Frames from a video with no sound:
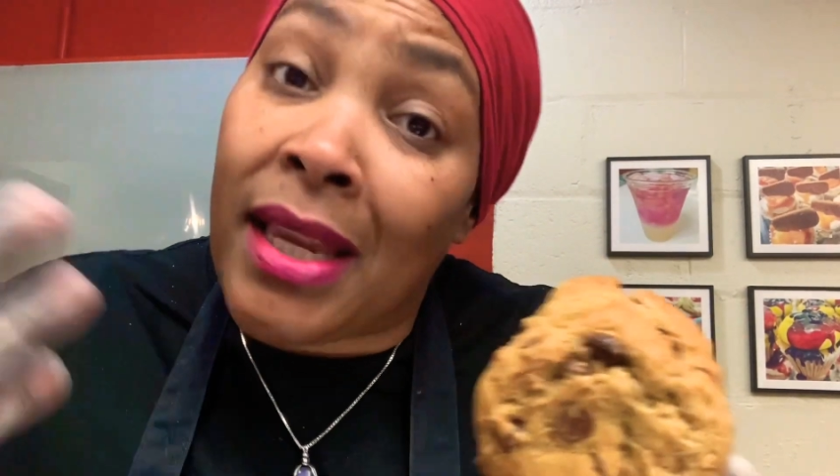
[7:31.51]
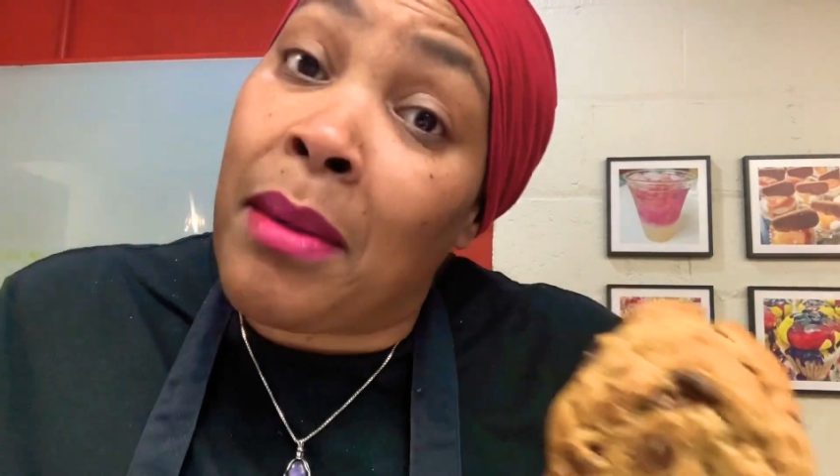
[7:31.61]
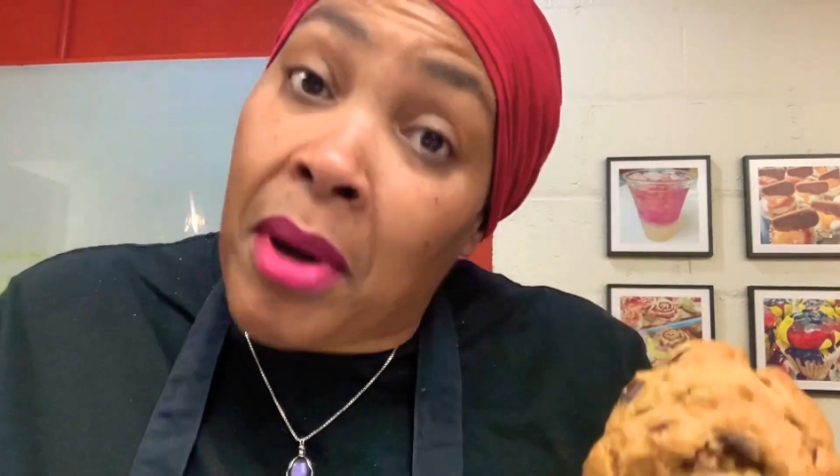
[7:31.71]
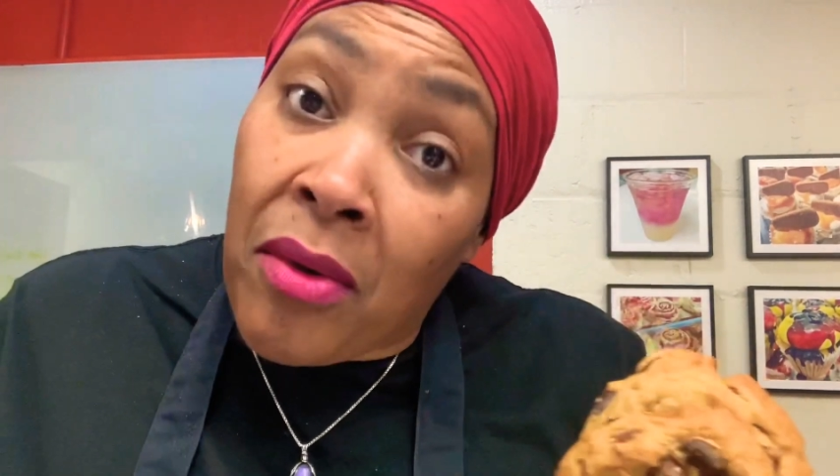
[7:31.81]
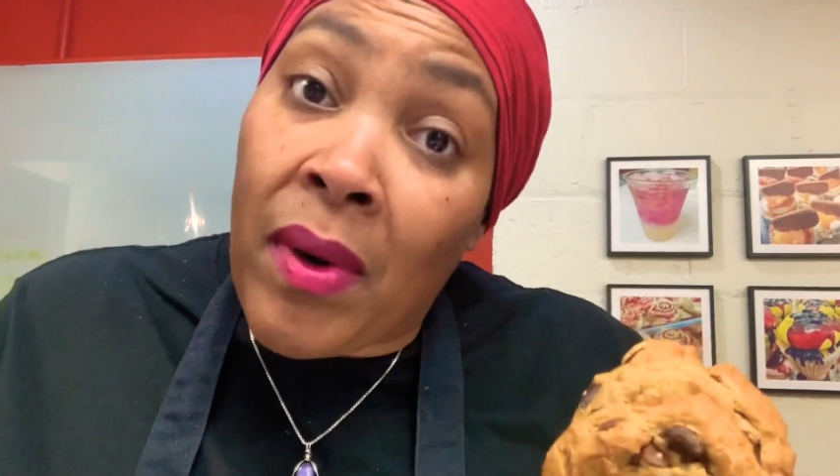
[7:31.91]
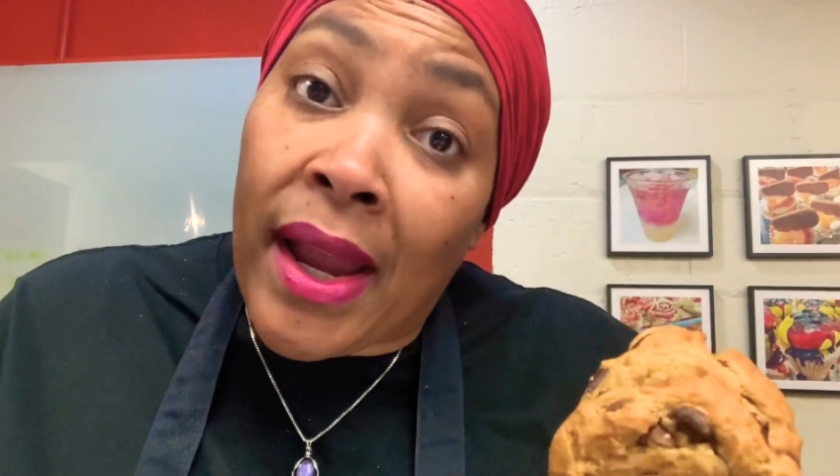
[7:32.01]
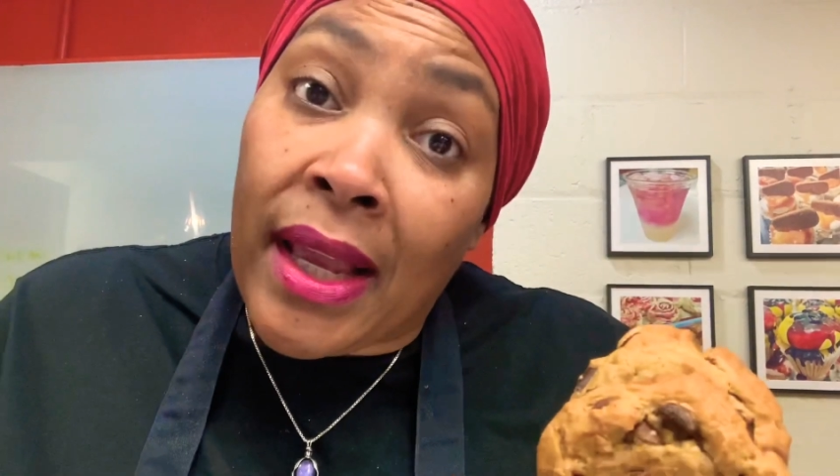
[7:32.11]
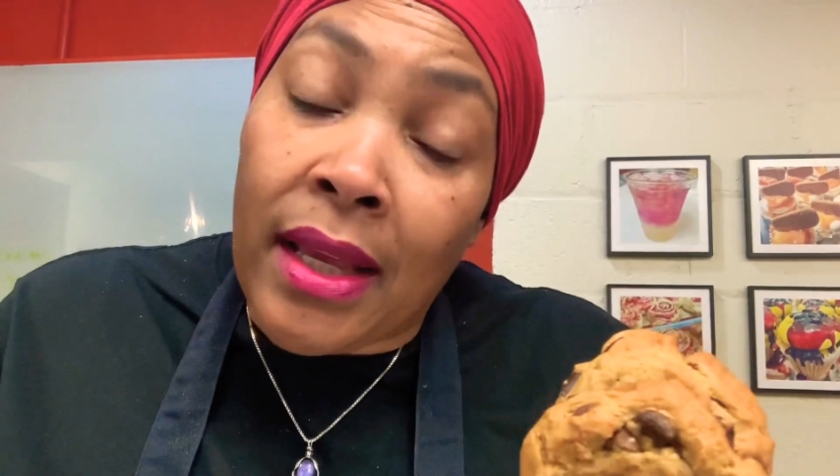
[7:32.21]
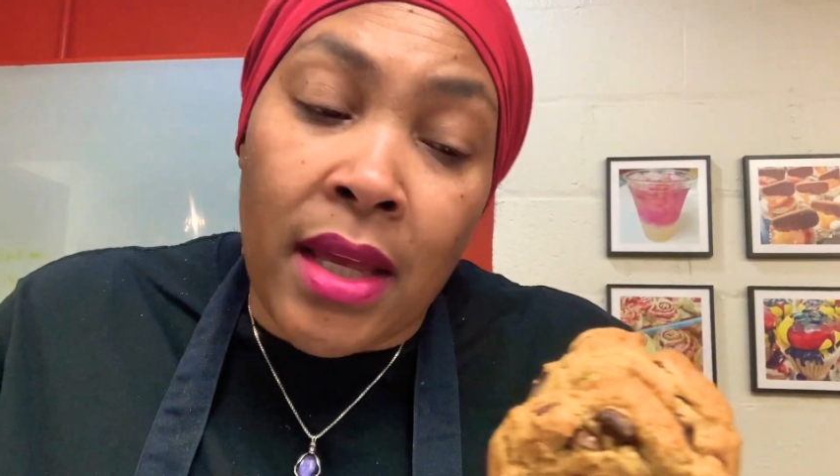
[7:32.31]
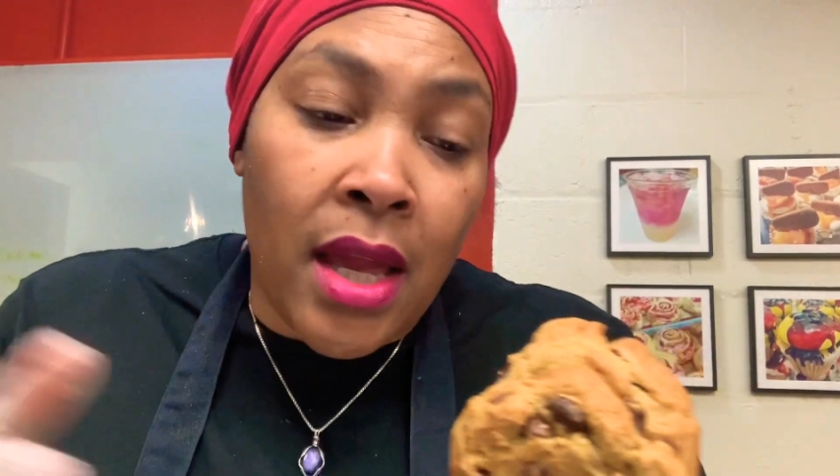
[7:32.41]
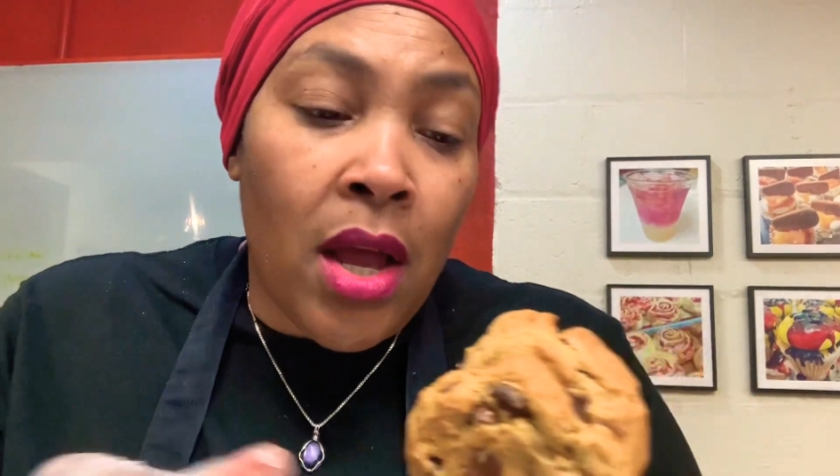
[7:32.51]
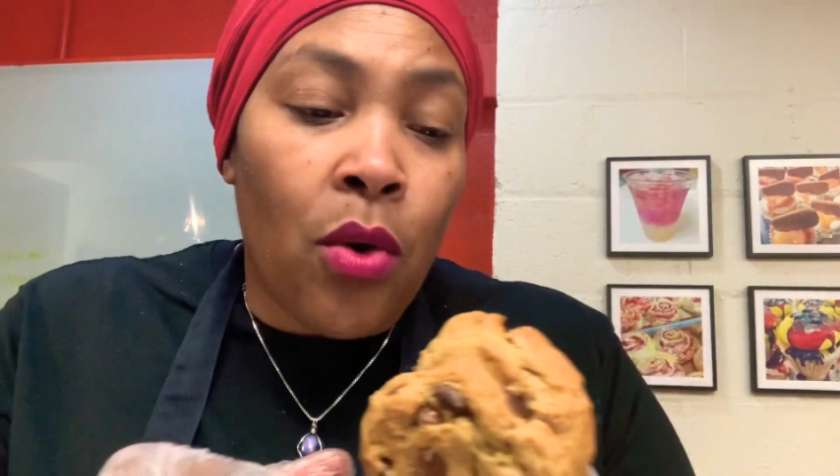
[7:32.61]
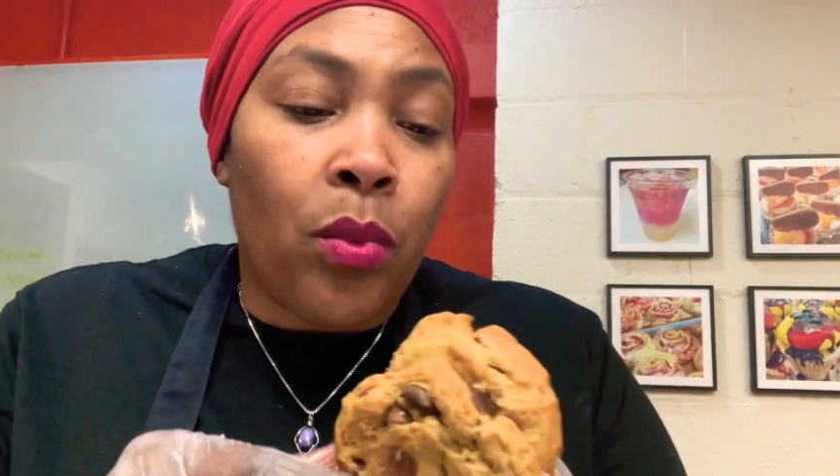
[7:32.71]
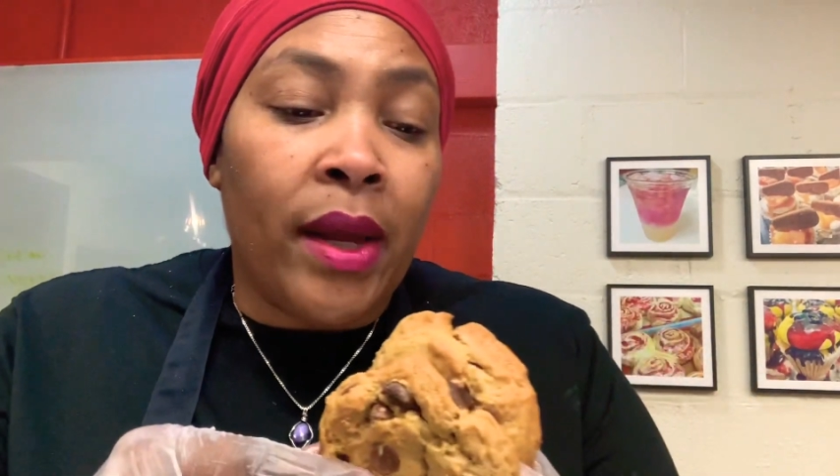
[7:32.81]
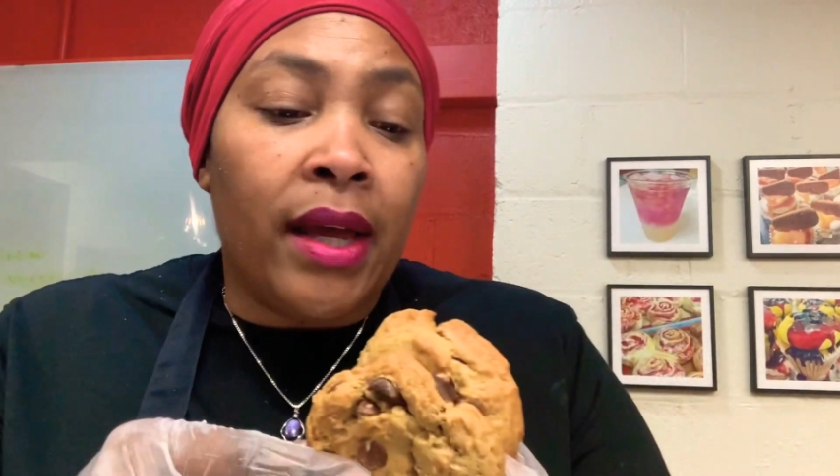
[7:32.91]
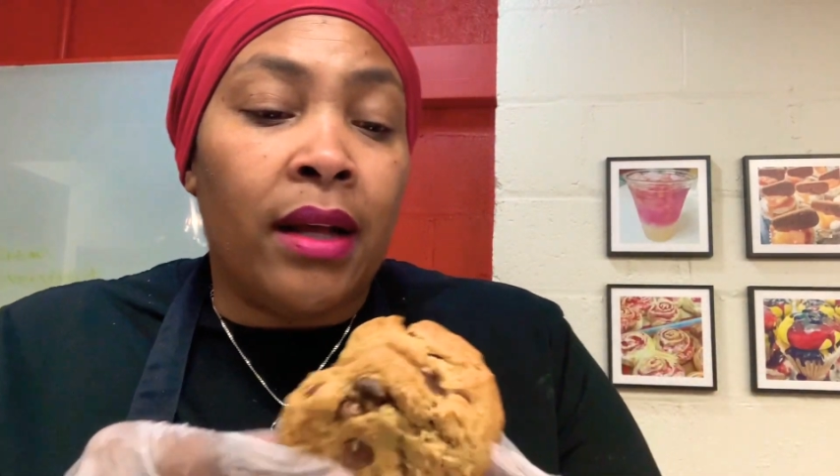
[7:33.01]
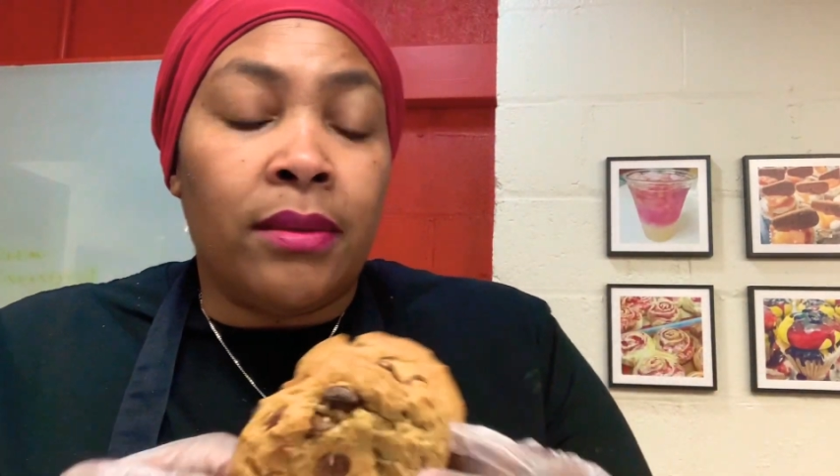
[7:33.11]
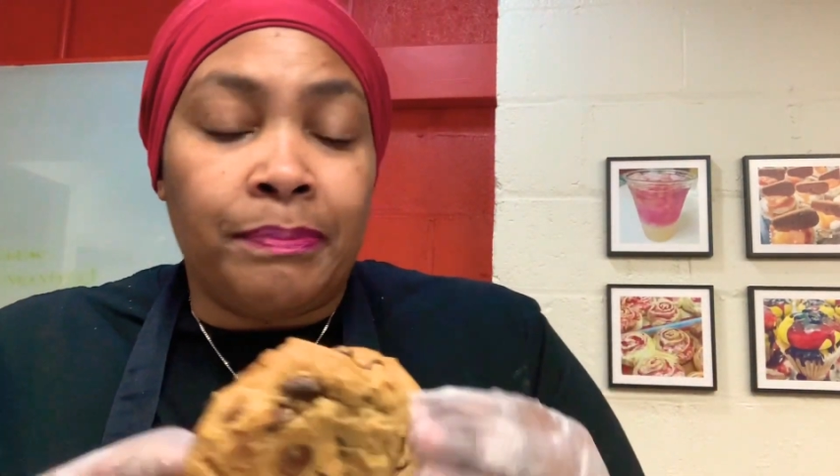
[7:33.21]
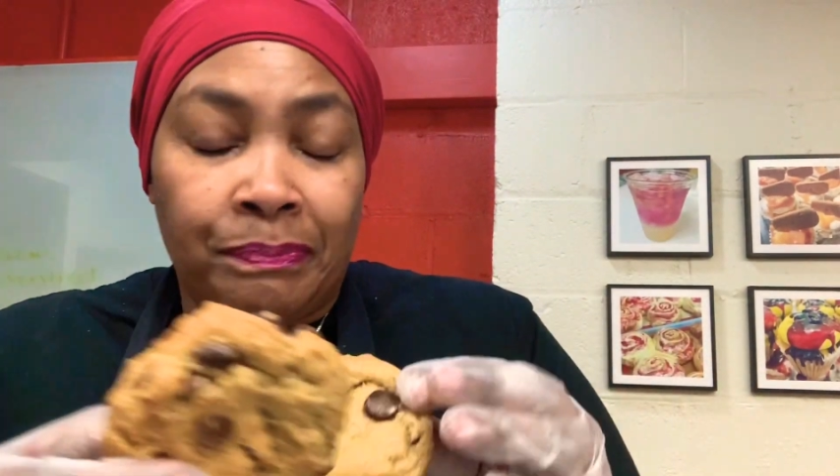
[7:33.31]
Am I right? Well,